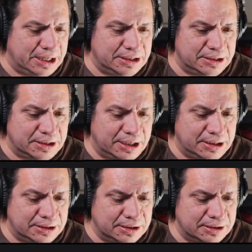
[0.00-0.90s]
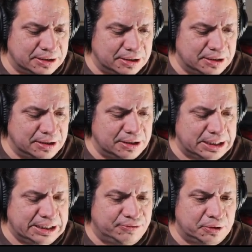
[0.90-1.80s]
And
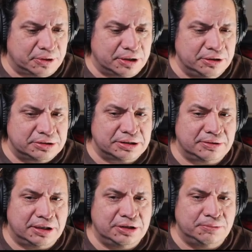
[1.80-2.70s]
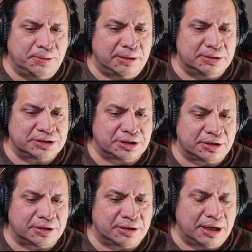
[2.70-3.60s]
if you're a new
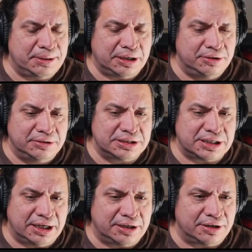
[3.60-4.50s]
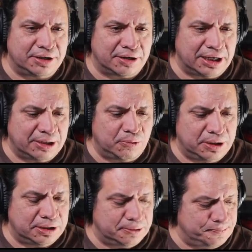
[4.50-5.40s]
publisher, I mean a new designer, you're like,
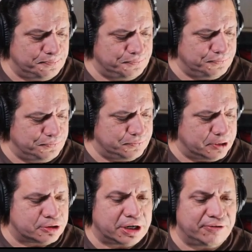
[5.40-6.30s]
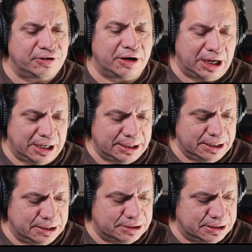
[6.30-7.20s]
well, you're trying to figure out how to
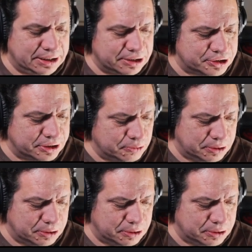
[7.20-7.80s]
get into the industry.